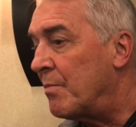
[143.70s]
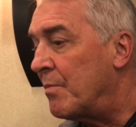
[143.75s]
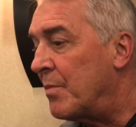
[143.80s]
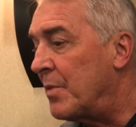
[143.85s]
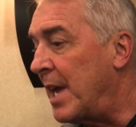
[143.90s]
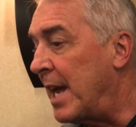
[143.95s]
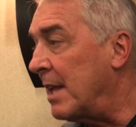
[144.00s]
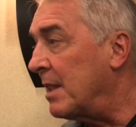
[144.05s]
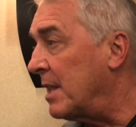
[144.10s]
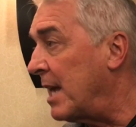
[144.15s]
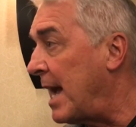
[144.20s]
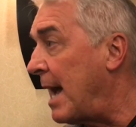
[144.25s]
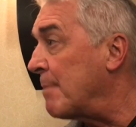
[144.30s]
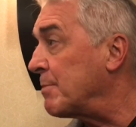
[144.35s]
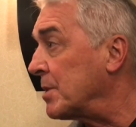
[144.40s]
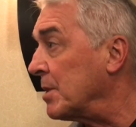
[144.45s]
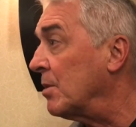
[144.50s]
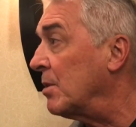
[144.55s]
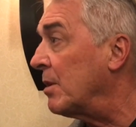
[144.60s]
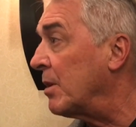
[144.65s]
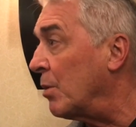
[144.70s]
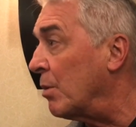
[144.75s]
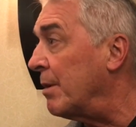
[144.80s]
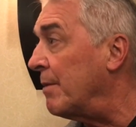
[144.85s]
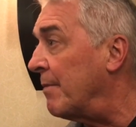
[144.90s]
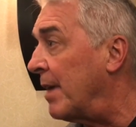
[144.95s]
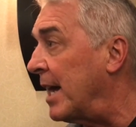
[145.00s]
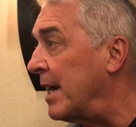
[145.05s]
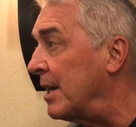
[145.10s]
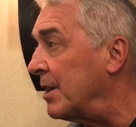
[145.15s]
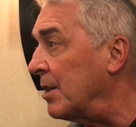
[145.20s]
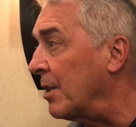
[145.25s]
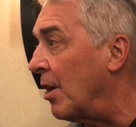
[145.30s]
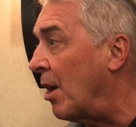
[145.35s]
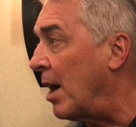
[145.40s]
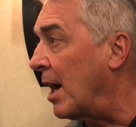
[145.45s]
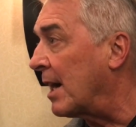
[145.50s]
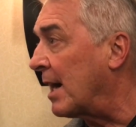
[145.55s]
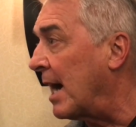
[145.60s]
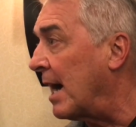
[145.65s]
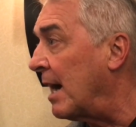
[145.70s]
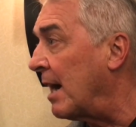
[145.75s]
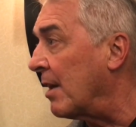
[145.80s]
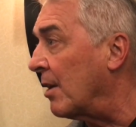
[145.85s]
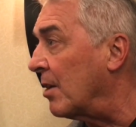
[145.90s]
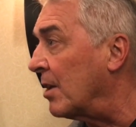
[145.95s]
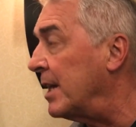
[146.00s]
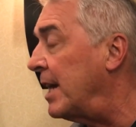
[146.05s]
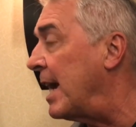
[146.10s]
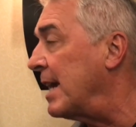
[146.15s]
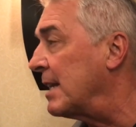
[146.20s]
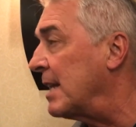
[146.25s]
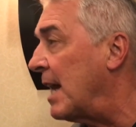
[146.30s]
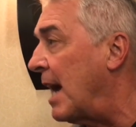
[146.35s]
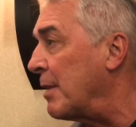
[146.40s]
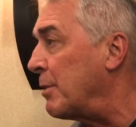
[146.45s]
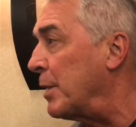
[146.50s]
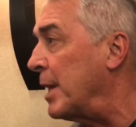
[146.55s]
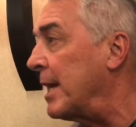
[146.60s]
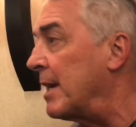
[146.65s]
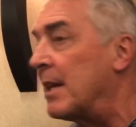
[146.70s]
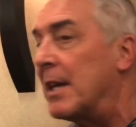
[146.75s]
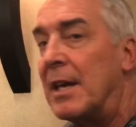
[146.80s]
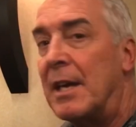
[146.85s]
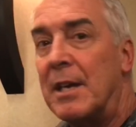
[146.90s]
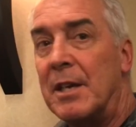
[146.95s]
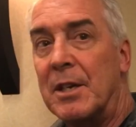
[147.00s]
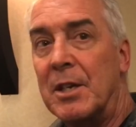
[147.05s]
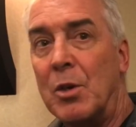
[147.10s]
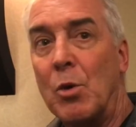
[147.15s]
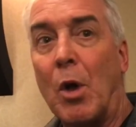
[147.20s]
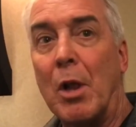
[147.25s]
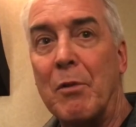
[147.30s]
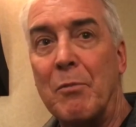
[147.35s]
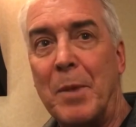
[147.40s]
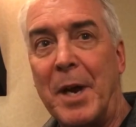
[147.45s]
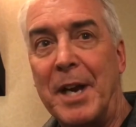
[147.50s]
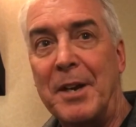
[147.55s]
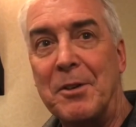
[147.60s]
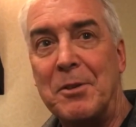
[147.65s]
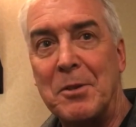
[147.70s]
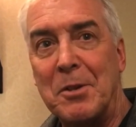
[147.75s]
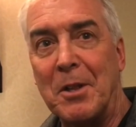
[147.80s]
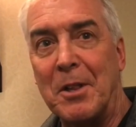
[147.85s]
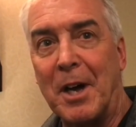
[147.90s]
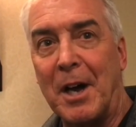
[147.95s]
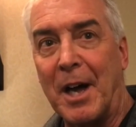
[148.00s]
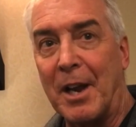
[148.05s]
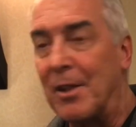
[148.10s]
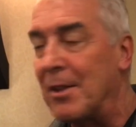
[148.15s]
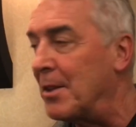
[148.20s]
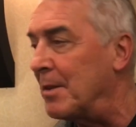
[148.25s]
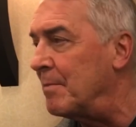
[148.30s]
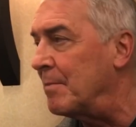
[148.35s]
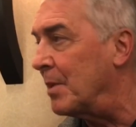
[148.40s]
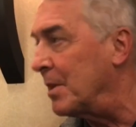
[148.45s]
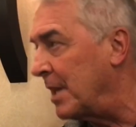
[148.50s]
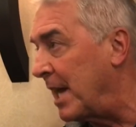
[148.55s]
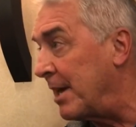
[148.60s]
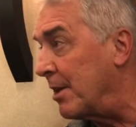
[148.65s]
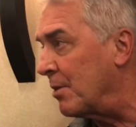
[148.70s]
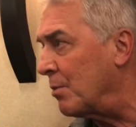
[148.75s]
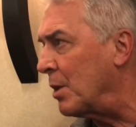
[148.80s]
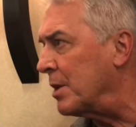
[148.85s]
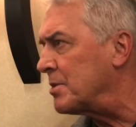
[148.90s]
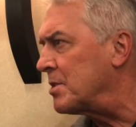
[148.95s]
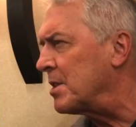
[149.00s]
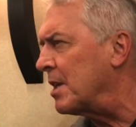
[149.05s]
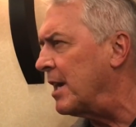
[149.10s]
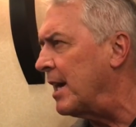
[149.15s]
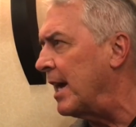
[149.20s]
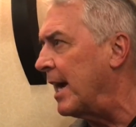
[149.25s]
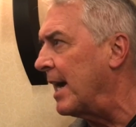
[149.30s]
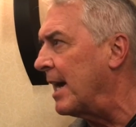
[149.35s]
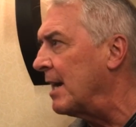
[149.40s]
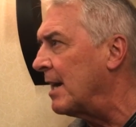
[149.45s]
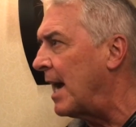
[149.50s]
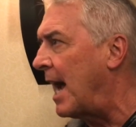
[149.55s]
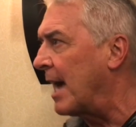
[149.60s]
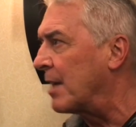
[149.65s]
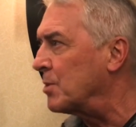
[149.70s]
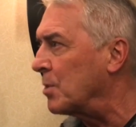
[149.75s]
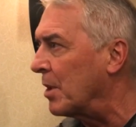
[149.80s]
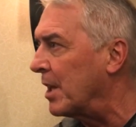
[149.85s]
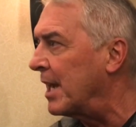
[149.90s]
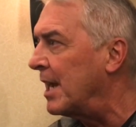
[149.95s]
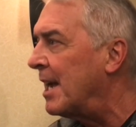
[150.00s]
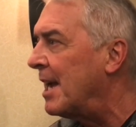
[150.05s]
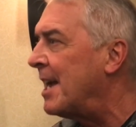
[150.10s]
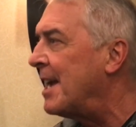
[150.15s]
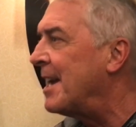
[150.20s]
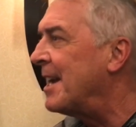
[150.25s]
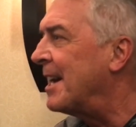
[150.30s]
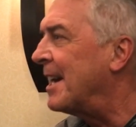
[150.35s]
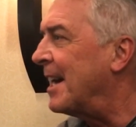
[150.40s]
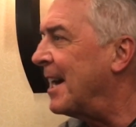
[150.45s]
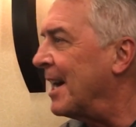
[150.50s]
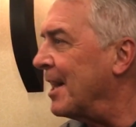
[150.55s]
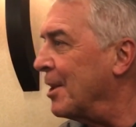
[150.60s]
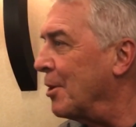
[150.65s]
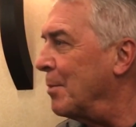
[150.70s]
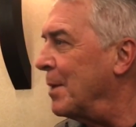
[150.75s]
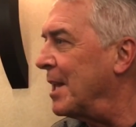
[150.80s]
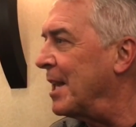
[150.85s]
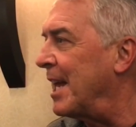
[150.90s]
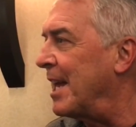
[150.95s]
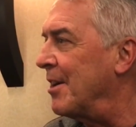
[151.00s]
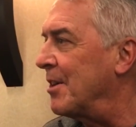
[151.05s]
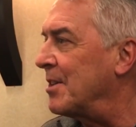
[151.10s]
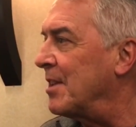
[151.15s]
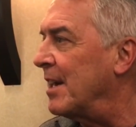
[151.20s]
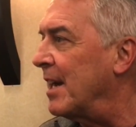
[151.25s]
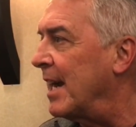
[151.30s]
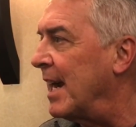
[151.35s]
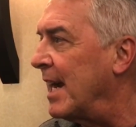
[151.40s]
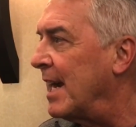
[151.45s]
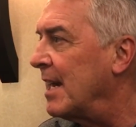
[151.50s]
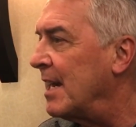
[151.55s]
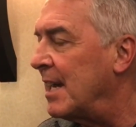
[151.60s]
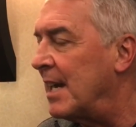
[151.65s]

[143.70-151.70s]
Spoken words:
They absolutely were invited to the Hawkeye Huddle. And I think you all have been to the Huddle, and later, well, it's today, actually, a little bit later today.